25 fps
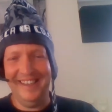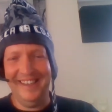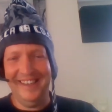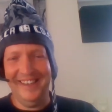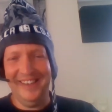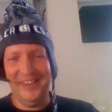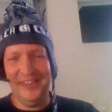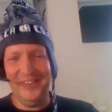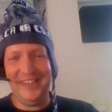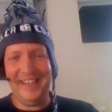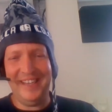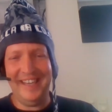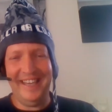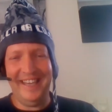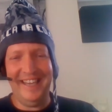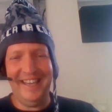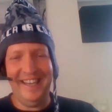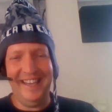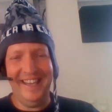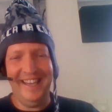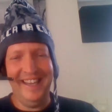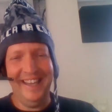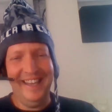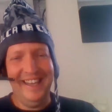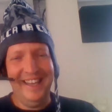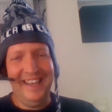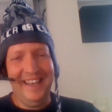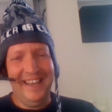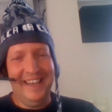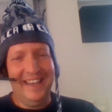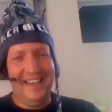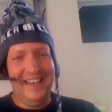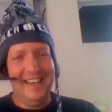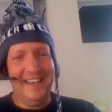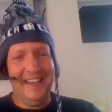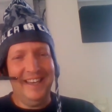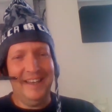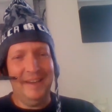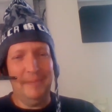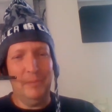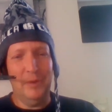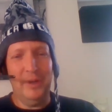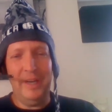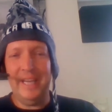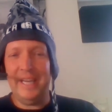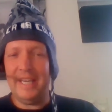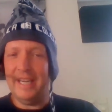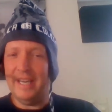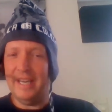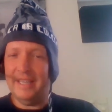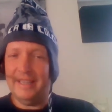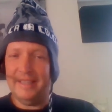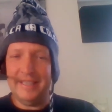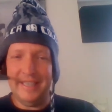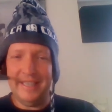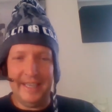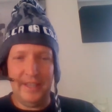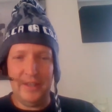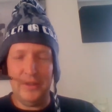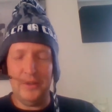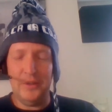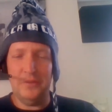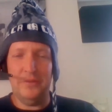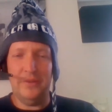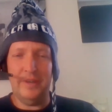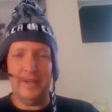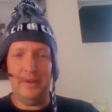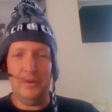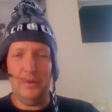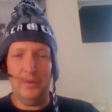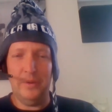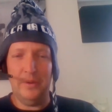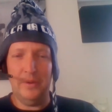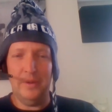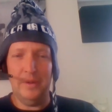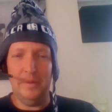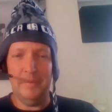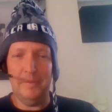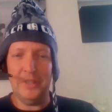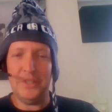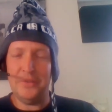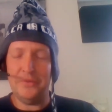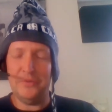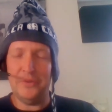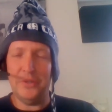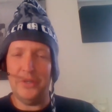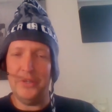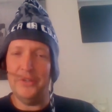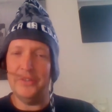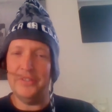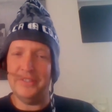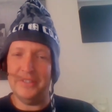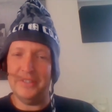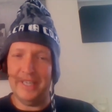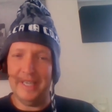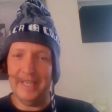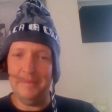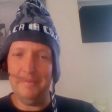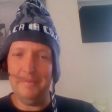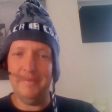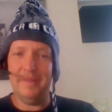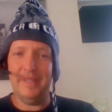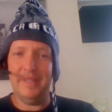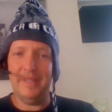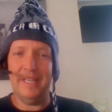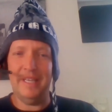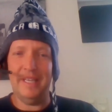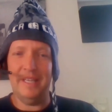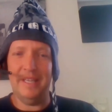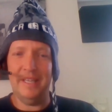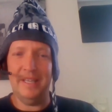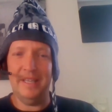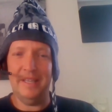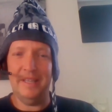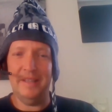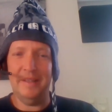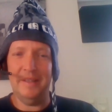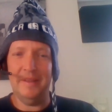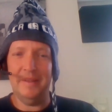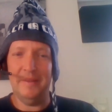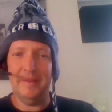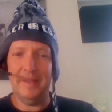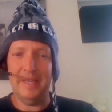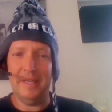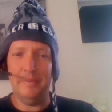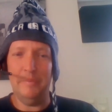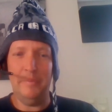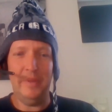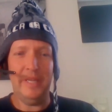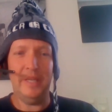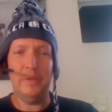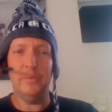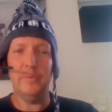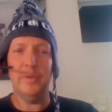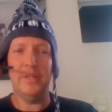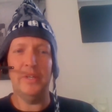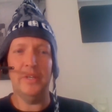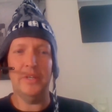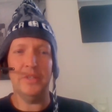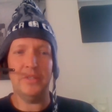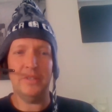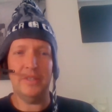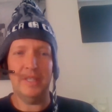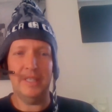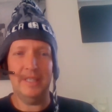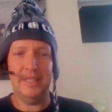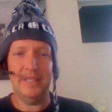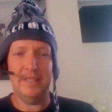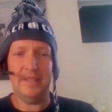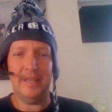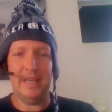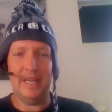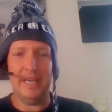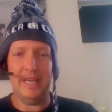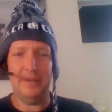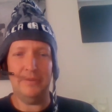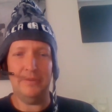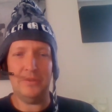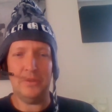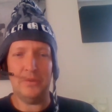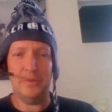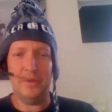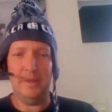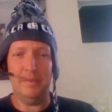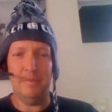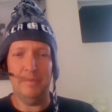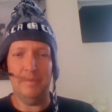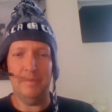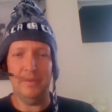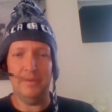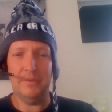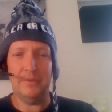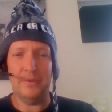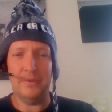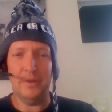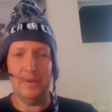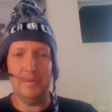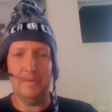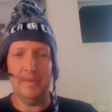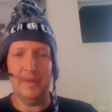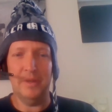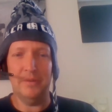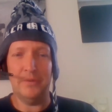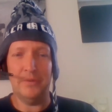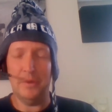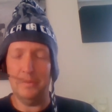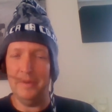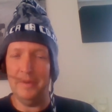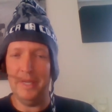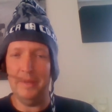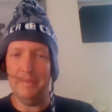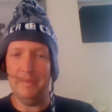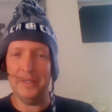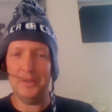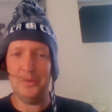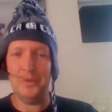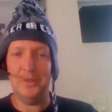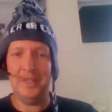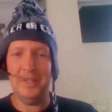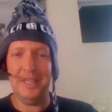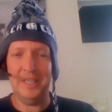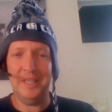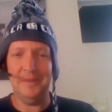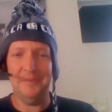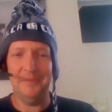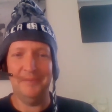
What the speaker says: Okay. Monica, thank you very much for your time and being with us in this live stream from Lima today.